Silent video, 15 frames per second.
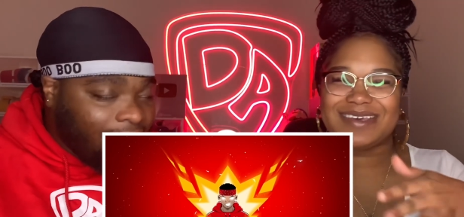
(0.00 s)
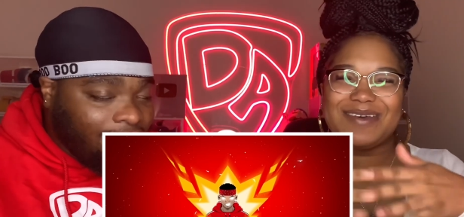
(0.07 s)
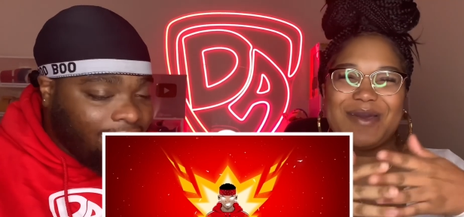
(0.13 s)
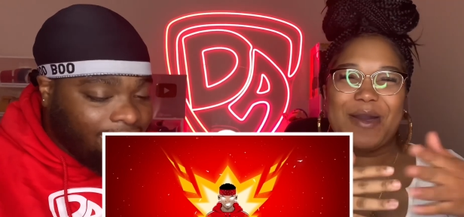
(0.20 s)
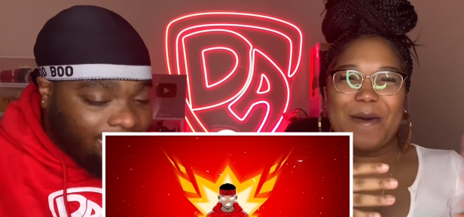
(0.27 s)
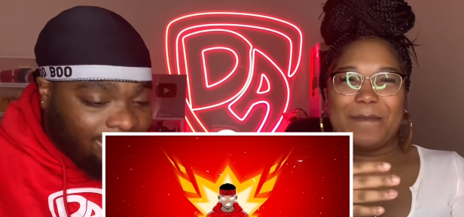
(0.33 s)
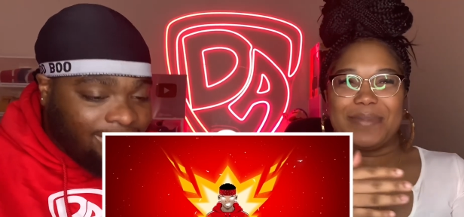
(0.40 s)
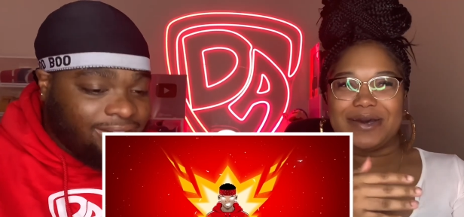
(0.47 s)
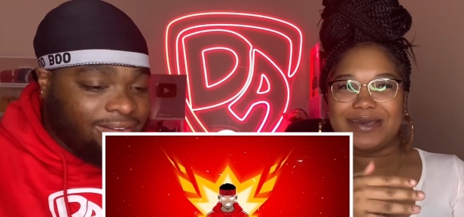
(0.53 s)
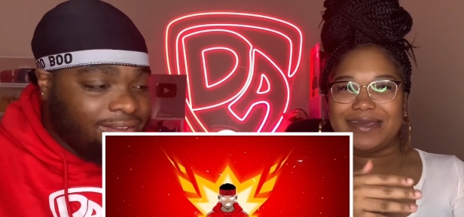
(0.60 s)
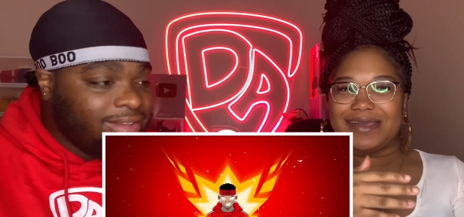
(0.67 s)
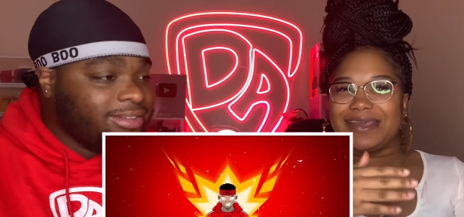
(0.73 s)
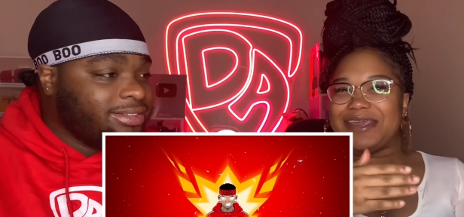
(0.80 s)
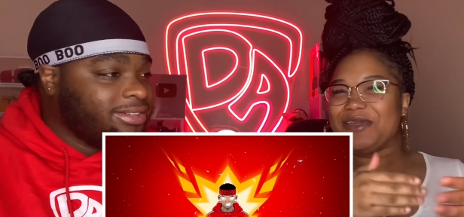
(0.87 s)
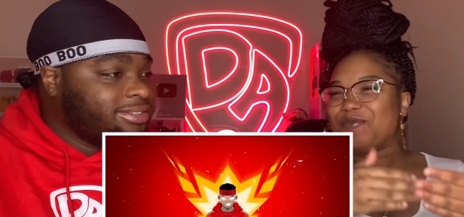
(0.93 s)
Speaker 1: But
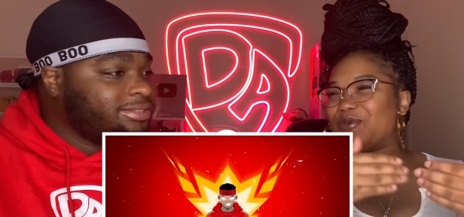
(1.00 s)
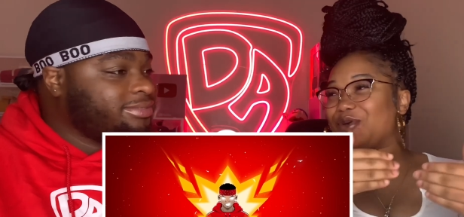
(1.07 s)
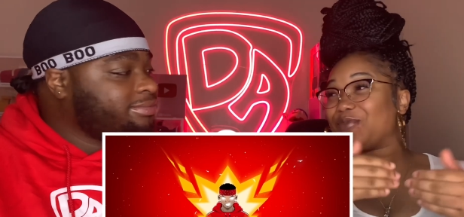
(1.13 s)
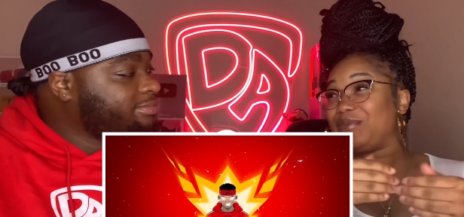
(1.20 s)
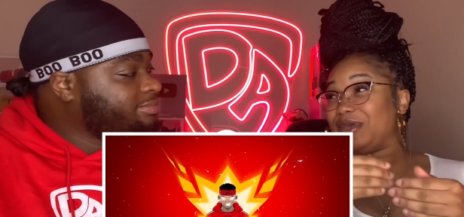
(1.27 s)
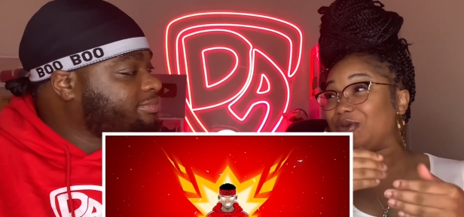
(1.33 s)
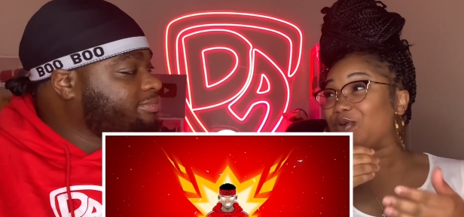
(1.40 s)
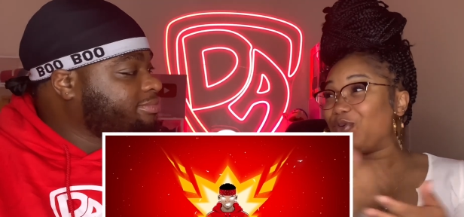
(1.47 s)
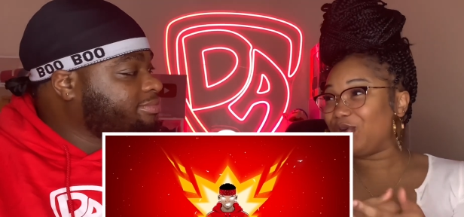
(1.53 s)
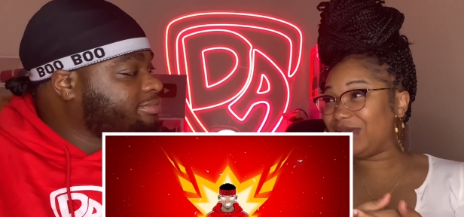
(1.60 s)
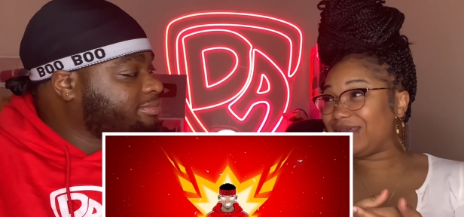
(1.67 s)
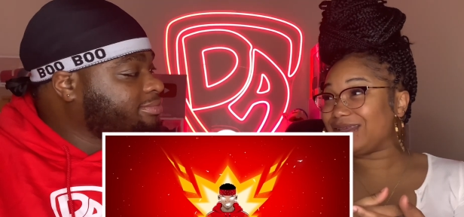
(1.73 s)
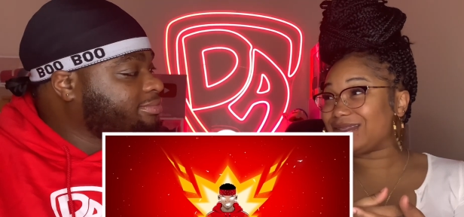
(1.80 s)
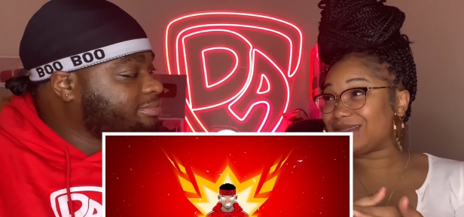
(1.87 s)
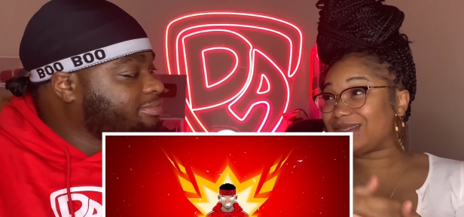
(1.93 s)
he would be quick
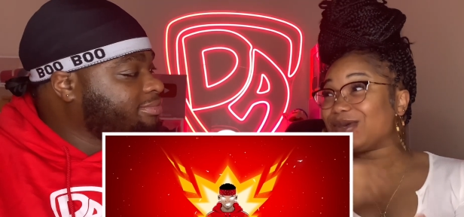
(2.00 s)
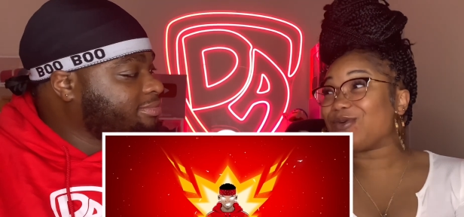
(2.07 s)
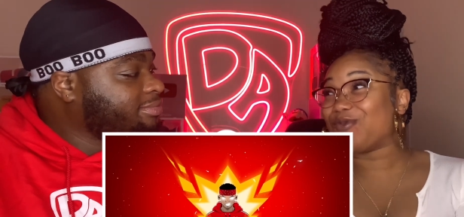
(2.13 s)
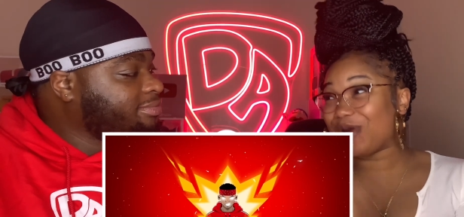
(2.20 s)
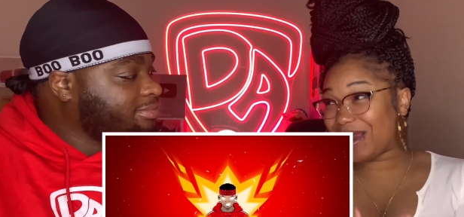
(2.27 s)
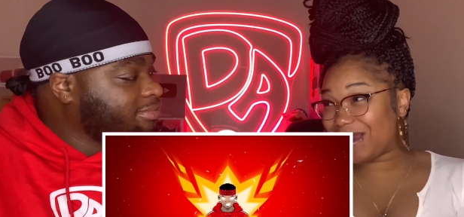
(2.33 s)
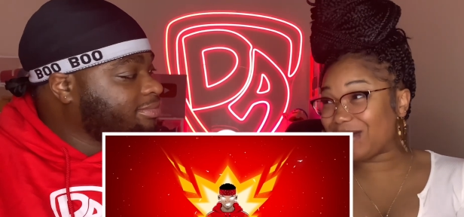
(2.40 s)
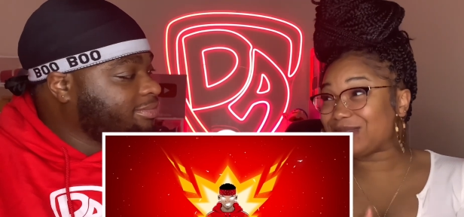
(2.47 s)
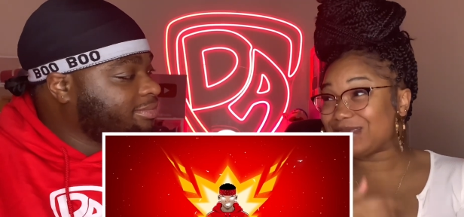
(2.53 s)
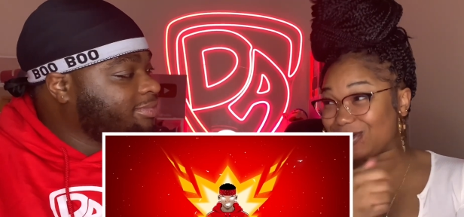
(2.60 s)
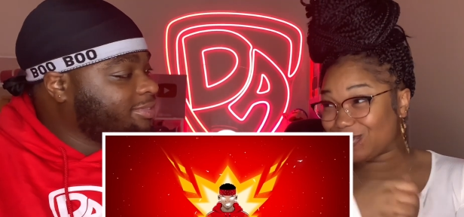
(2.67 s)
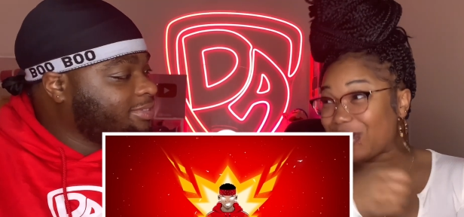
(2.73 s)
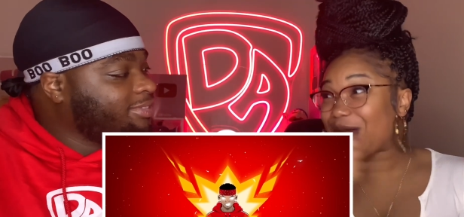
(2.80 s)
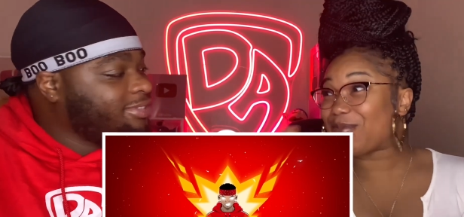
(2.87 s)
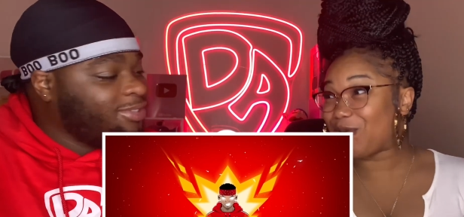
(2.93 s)
to grab to
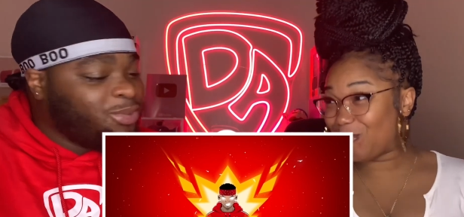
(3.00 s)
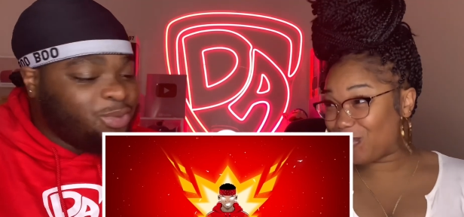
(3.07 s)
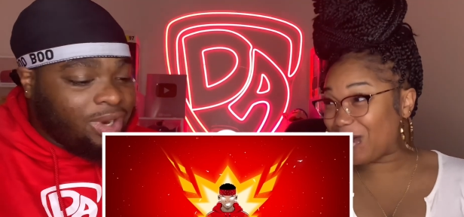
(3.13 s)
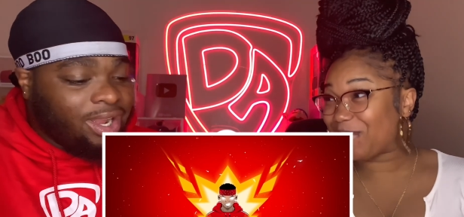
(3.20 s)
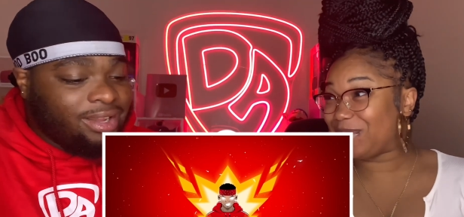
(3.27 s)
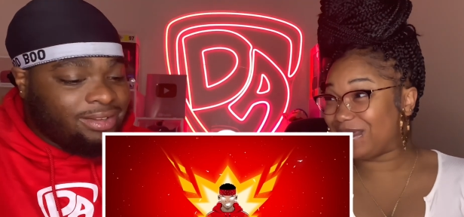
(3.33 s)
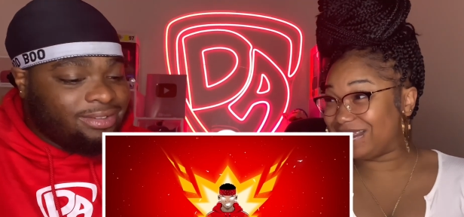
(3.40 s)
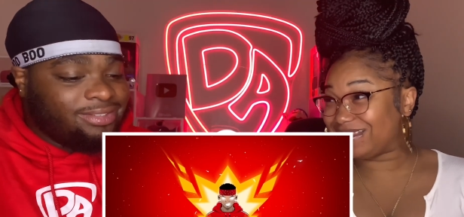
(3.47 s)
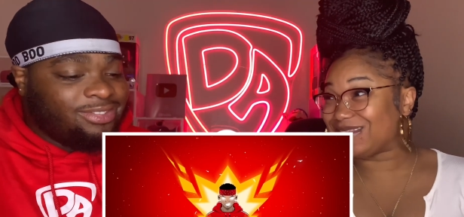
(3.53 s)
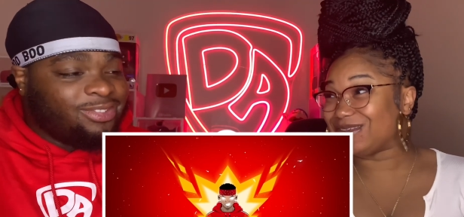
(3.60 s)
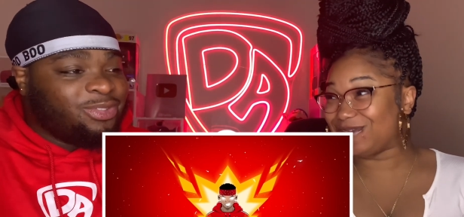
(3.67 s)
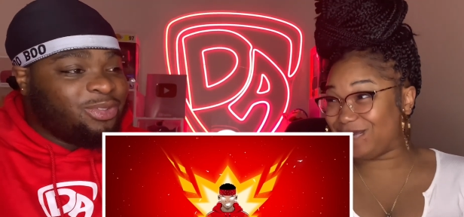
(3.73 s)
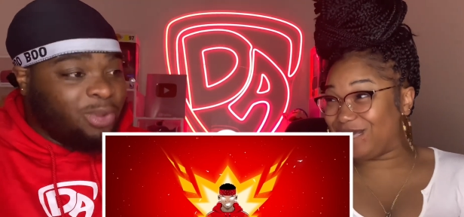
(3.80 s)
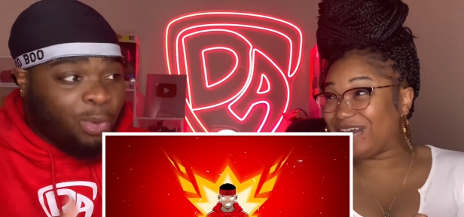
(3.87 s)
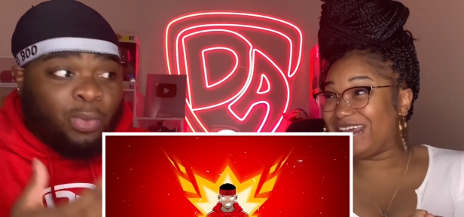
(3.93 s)
grab a right. weapon to
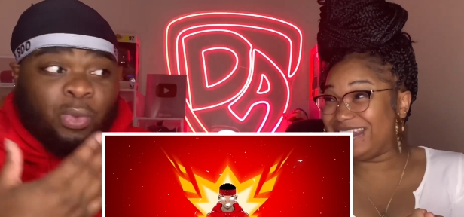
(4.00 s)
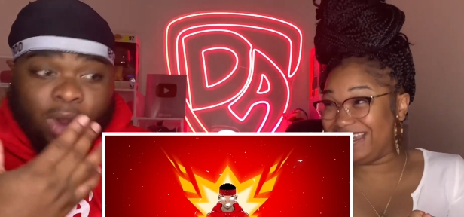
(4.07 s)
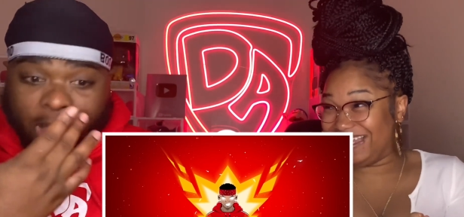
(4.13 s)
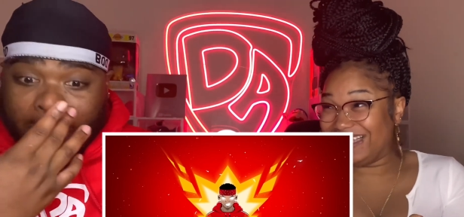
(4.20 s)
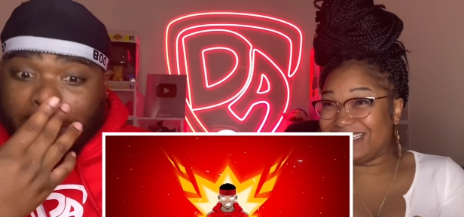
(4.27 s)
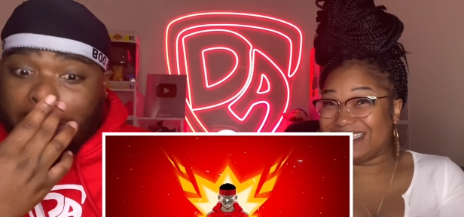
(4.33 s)
defend right.